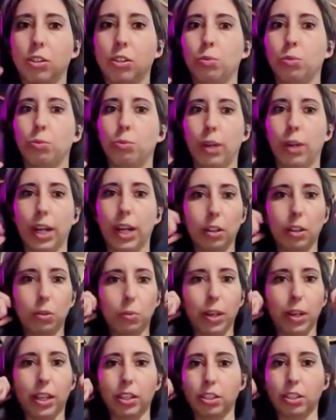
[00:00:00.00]
great
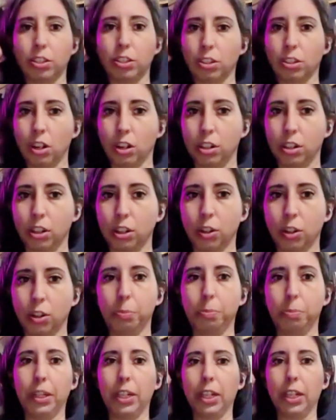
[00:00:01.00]
way to start
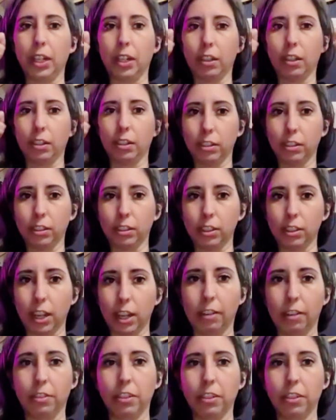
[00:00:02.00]
opening
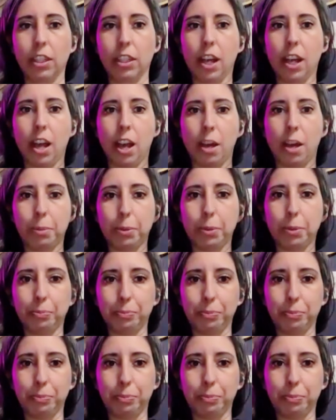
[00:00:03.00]
everything up.